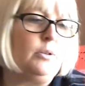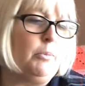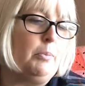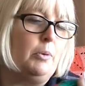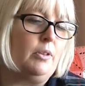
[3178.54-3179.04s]
them
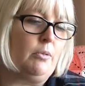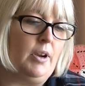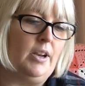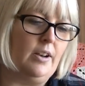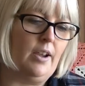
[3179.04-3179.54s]
up with
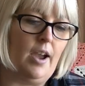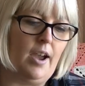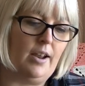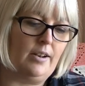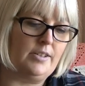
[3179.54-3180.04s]
green,
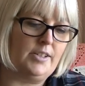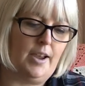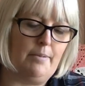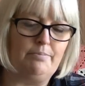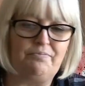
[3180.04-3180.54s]
and
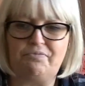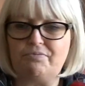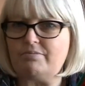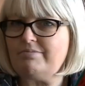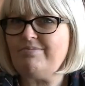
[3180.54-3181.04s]

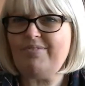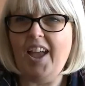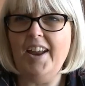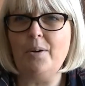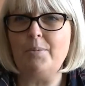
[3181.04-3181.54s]

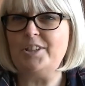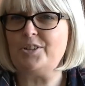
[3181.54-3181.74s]
I normally